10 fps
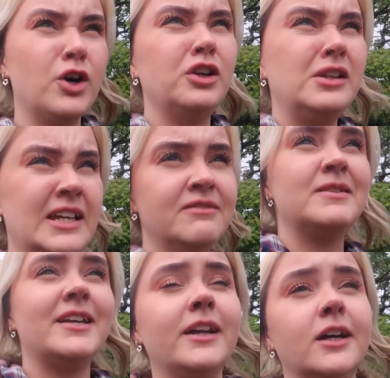we're going to leave
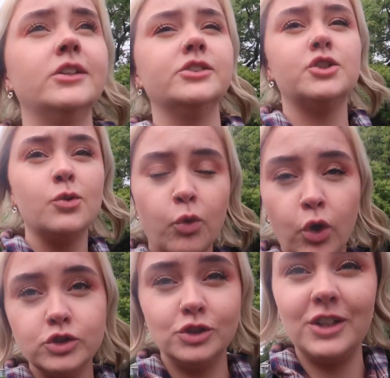Botanic Gardens and
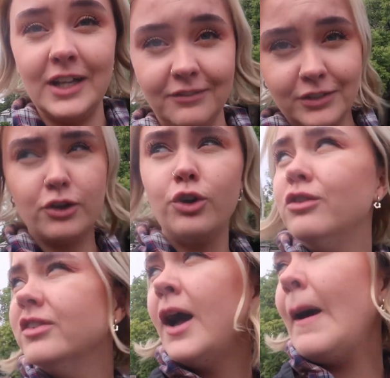walk to
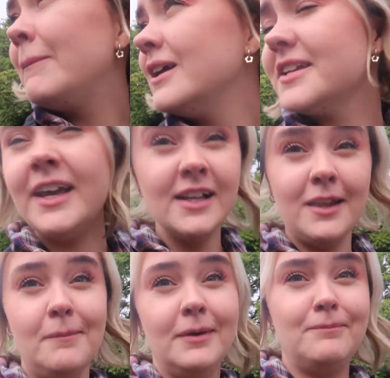Kelvingrove, but it's getting a
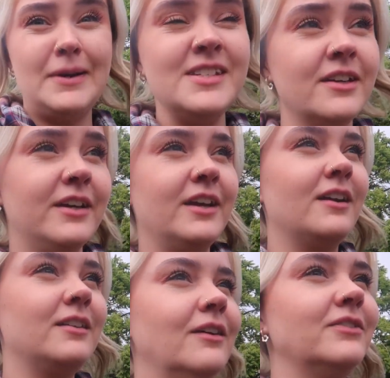little bit busier
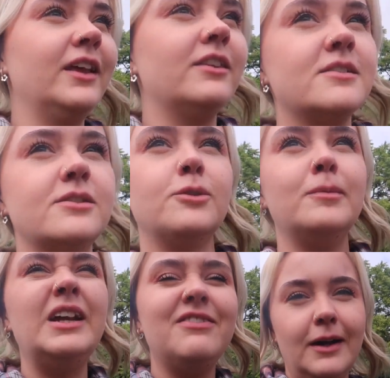here. Lovely, there's so
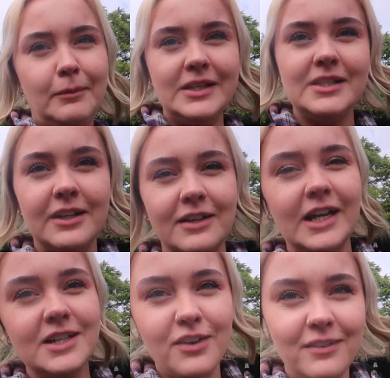many families here.
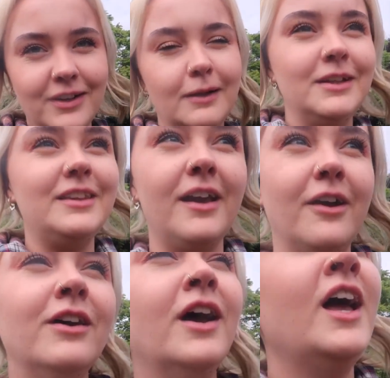Nice for a family
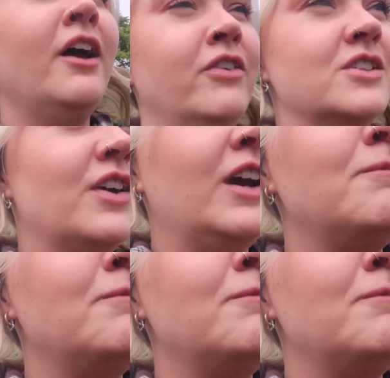day out. Feels very